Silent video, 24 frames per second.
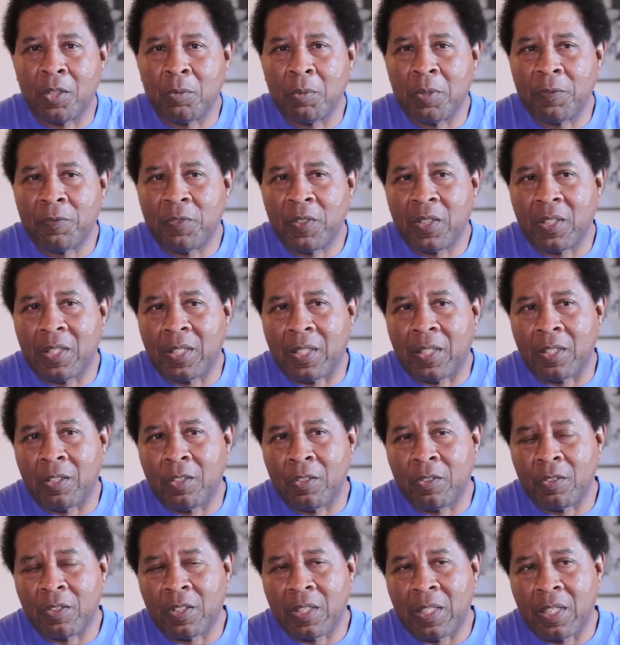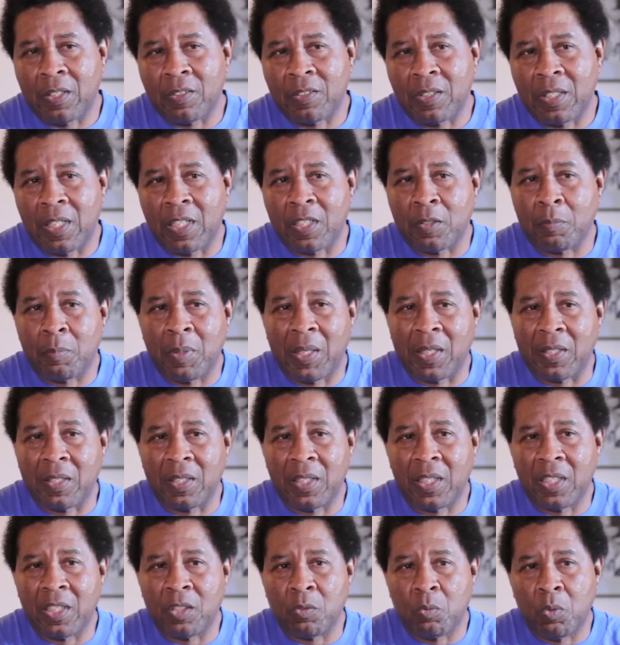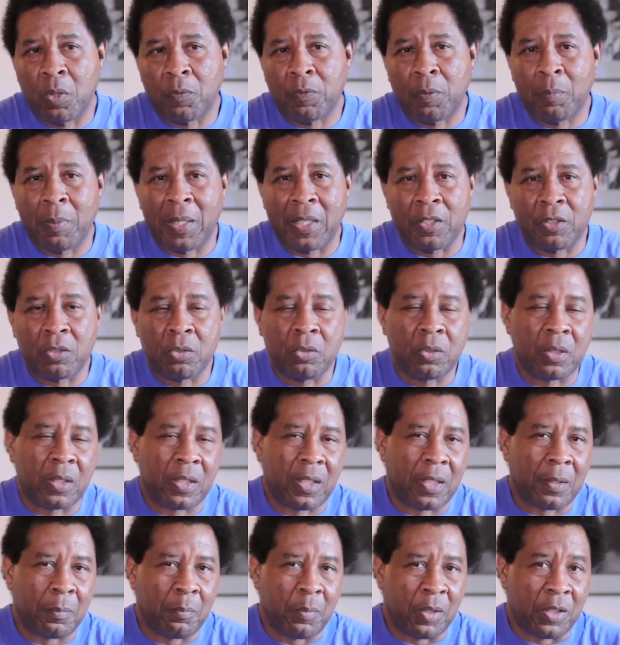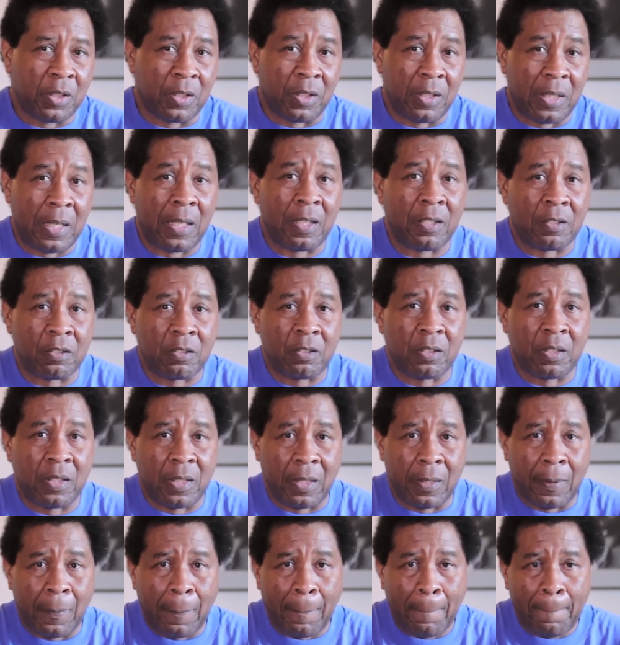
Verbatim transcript: we figured out a $100,000 back then is worth about $2.5 million today.